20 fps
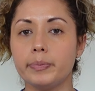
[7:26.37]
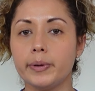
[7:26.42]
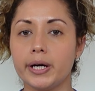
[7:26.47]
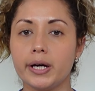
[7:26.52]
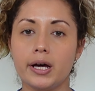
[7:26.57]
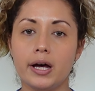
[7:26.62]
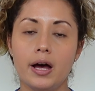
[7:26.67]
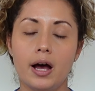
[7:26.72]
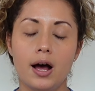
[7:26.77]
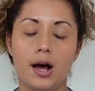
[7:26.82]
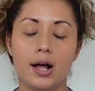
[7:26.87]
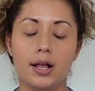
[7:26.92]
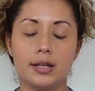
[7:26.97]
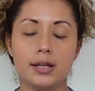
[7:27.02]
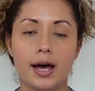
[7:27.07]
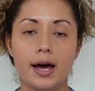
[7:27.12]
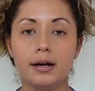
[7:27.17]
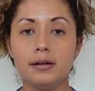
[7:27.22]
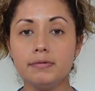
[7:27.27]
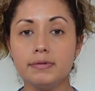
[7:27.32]
but a
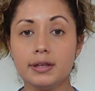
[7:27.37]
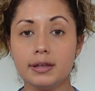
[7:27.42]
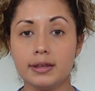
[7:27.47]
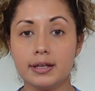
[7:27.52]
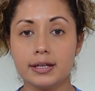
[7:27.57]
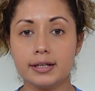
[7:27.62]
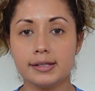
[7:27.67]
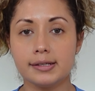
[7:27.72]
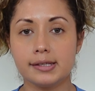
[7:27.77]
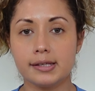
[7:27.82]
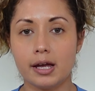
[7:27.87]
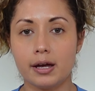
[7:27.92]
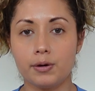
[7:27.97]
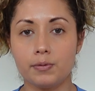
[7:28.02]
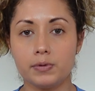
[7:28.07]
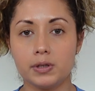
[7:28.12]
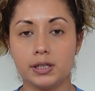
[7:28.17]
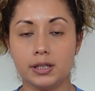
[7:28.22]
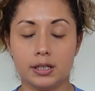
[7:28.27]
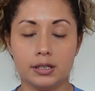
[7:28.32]
lot of the things
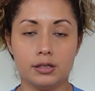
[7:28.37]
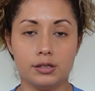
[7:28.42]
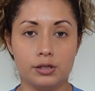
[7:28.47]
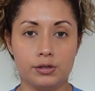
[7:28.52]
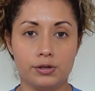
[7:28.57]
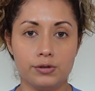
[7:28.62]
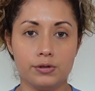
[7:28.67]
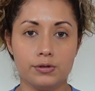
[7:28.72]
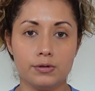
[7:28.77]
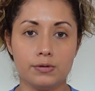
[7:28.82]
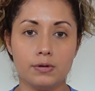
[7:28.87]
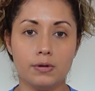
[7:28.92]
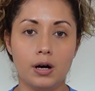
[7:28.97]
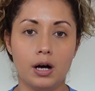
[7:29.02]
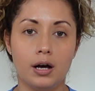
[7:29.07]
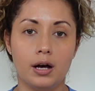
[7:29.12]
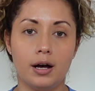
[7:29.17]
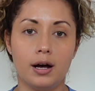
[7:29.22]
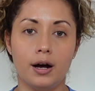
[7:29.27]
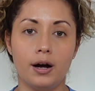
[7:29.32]
that we can do
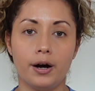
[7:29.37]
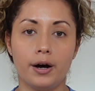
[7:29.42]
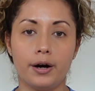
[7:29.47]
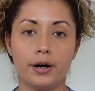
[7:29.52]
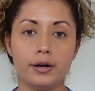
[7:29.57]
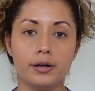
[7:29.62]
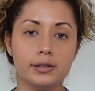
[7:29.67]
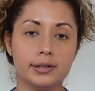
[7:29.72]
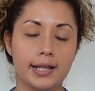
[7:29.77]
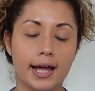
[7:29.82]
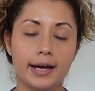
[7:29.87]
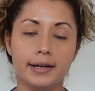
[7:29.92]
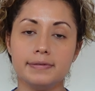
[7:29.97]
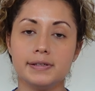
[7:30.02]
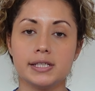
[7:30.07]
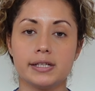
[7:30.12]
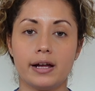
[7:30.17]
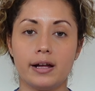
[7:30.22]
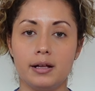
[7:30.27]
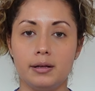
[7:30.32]
are
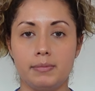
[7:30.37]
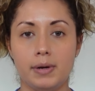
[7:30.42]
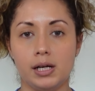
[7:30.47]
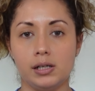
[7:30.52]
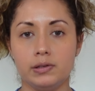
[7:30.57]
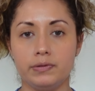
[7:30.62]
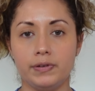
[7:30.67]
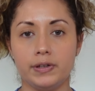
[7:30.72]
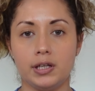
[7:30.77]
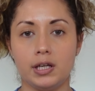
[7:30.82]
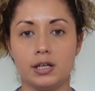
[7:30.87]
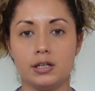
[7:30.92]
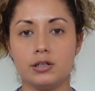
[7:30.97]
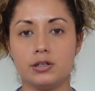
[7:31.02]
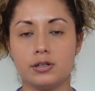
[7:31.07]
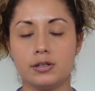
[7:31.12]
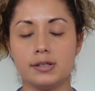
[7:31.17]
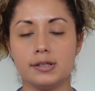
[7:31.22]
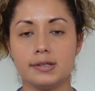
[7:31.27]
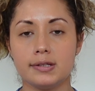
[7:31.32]
lifestyle
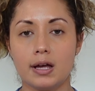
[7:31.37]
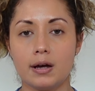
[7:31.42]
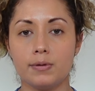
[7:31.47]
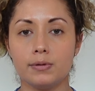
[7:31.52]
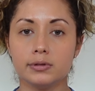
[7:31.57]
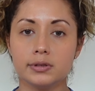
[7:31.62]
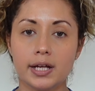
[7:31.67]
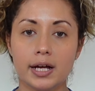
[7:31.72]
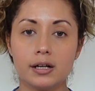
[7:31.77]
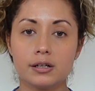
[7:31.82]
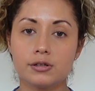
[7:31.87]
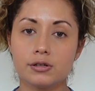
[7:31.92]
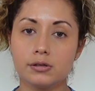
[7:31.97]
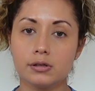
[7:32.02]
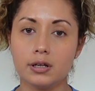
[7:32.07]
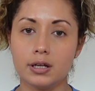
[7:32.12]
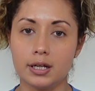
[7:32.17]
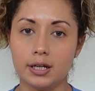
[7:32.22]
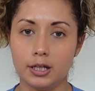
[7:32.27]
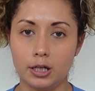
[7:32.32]
modifications that will
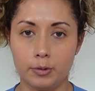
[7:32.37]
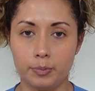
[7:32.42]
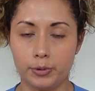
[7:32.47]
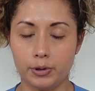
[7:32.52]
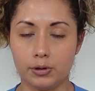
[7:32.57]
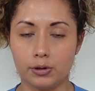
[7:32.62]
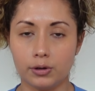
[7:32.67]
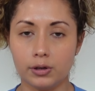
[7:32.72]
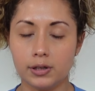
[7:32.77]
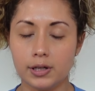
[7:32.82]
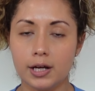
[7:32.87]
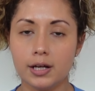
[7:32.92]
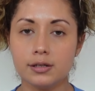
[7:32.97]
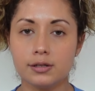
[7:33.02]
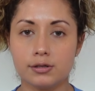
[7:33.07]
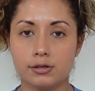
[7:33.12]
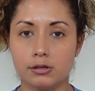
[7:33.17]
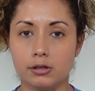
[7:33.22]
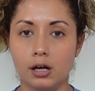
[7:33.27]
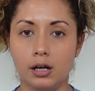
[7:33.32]
naturally keep your
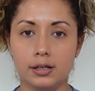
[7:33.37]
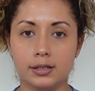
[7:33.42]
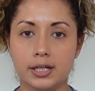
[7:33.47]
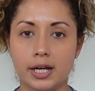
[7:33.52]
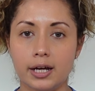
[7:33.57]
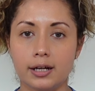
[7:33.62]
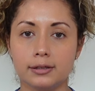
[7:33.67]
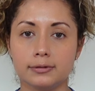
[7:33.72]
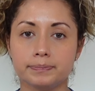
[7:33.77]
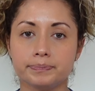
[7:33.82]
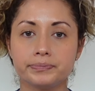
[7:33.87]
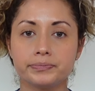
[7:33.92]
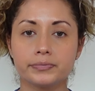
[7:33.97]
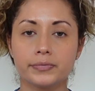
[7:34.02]
cholesterol down.